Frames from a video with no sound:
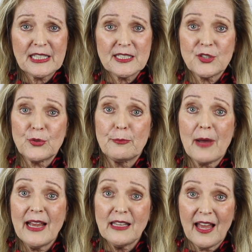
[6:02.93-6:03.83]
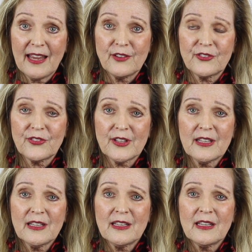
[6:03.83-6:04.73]
into my life,
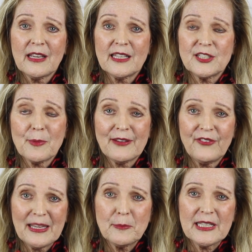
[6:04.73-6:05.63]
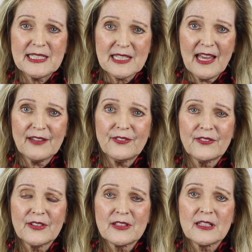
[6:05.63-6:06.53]
into my family's life,
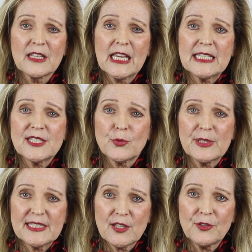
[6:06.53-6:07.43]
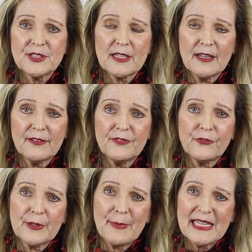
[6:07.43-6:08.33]
as a result of
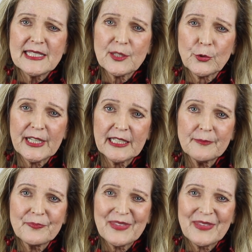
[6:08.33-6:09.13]
Freemasonry.